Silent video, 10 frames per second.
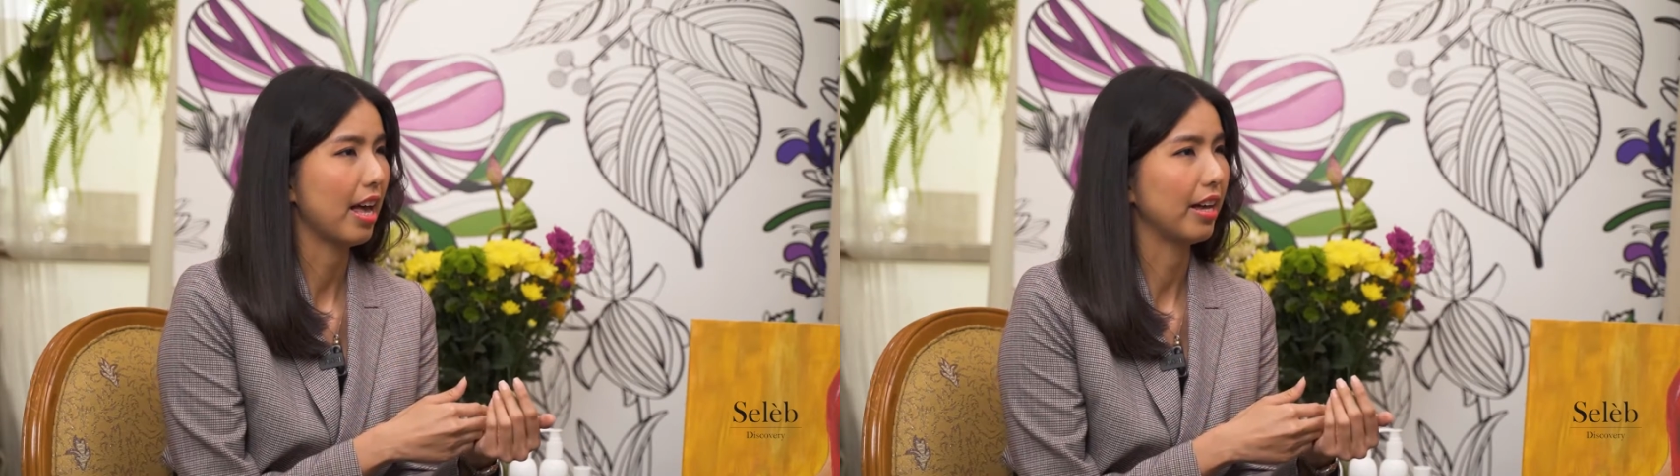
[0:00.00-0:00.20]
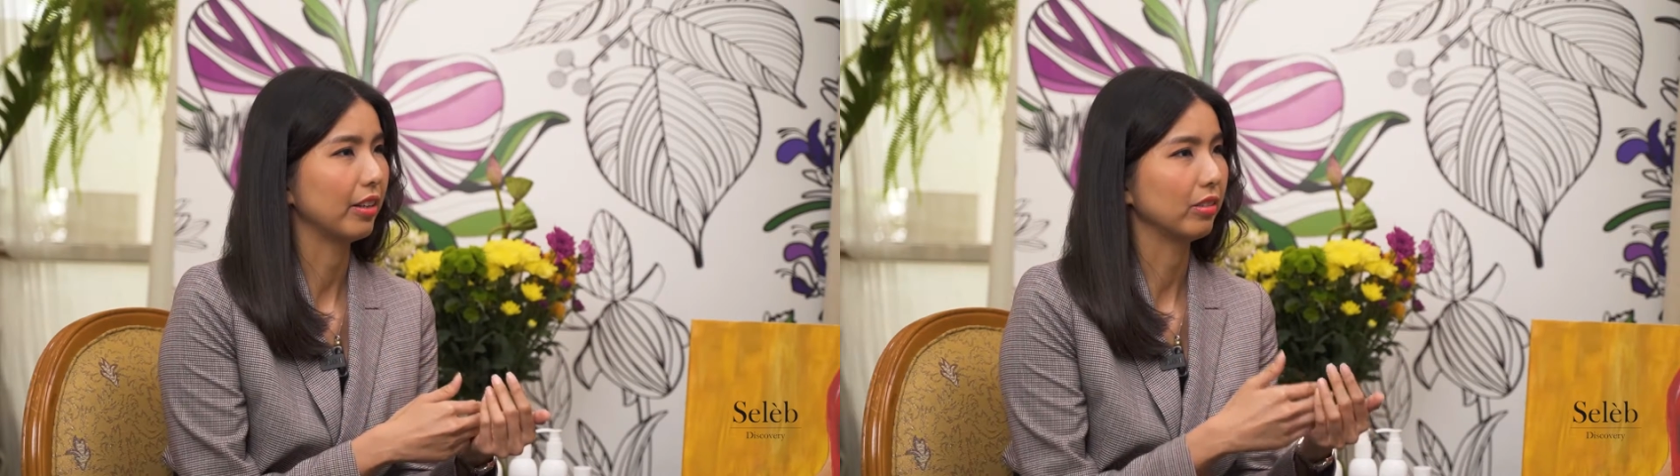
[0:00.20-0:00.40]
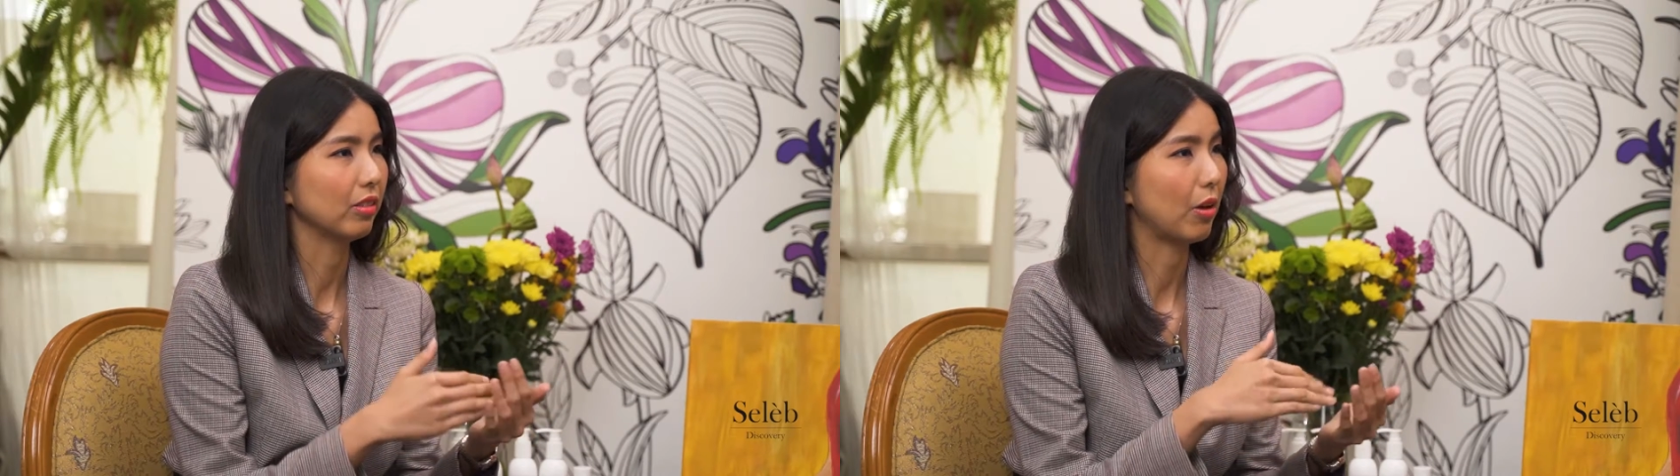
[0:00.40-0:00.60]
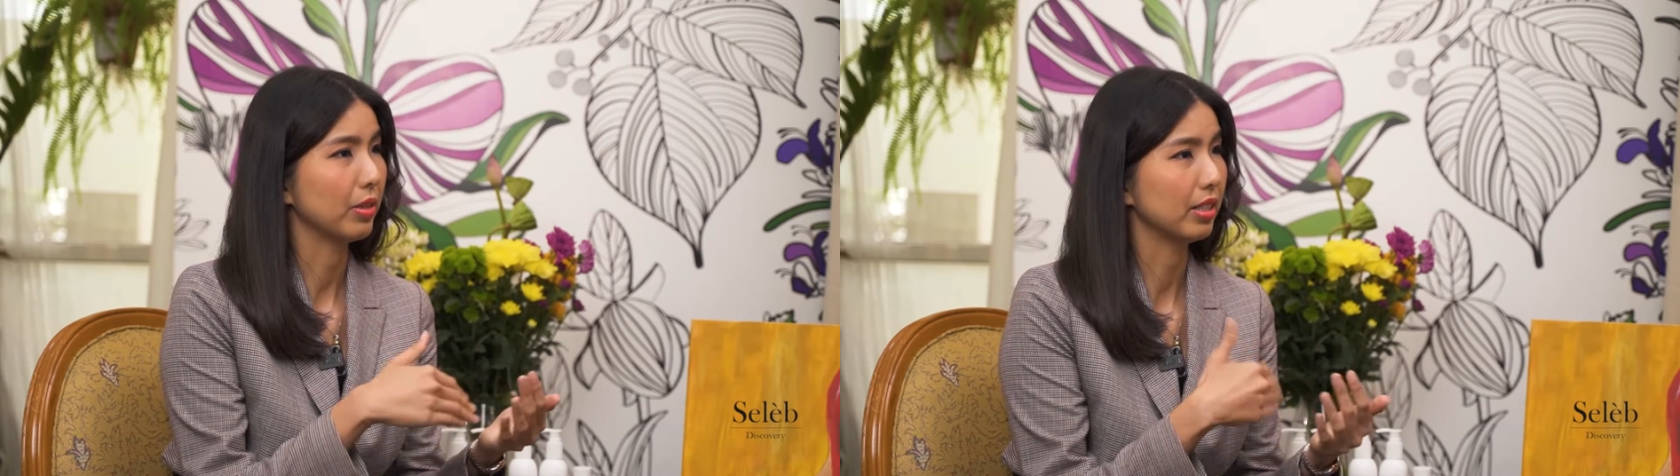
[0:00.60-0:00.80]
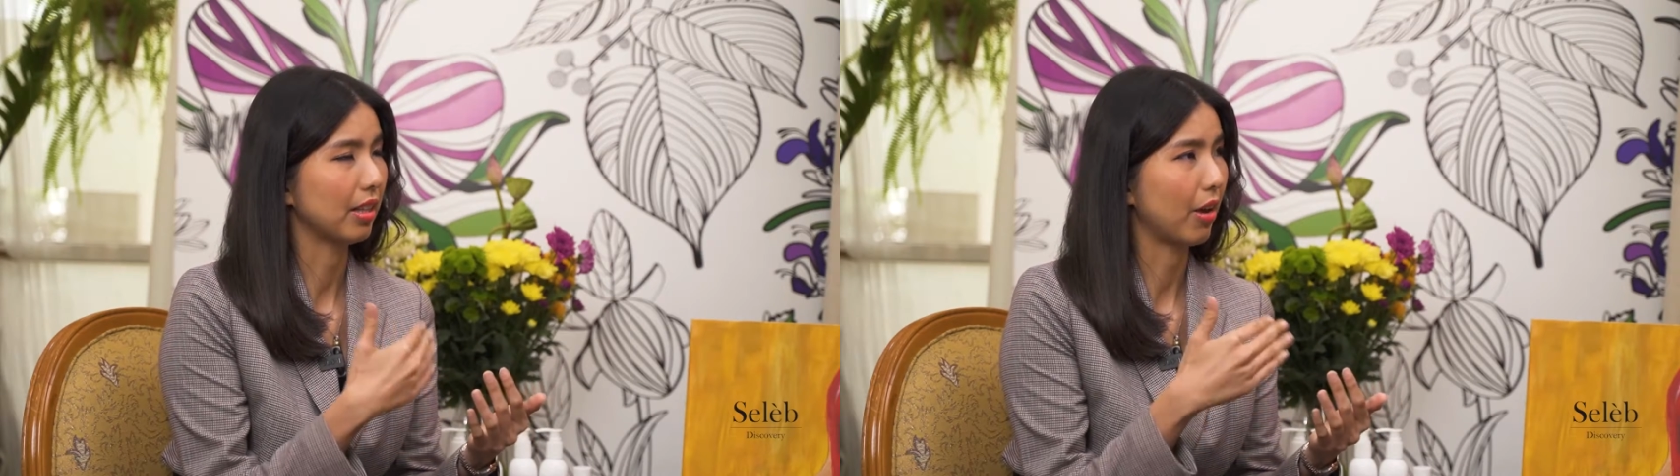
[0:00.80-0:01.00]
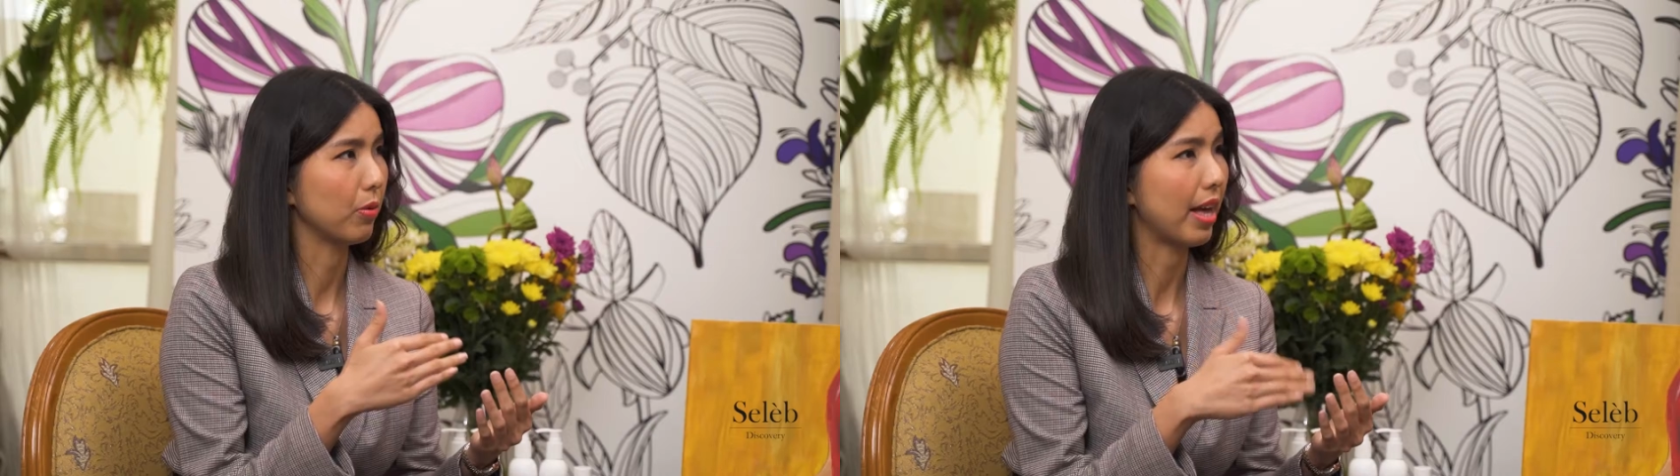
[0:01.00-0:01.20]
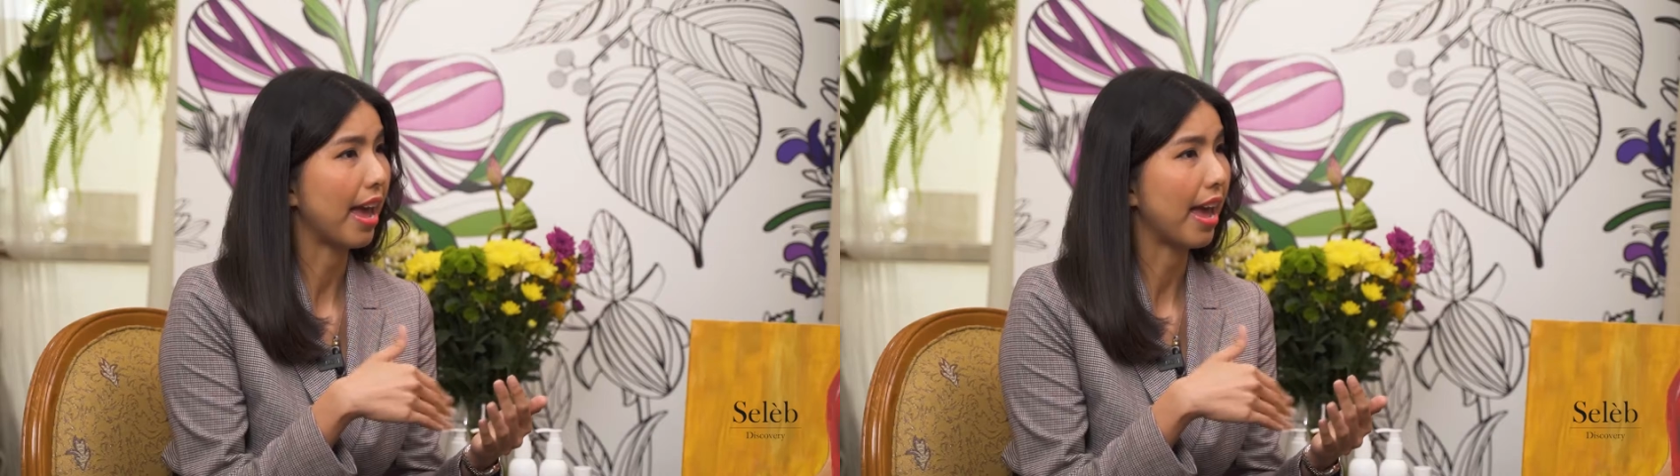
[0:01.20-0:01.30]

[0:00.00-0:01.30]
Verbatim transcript: I, I, was, I will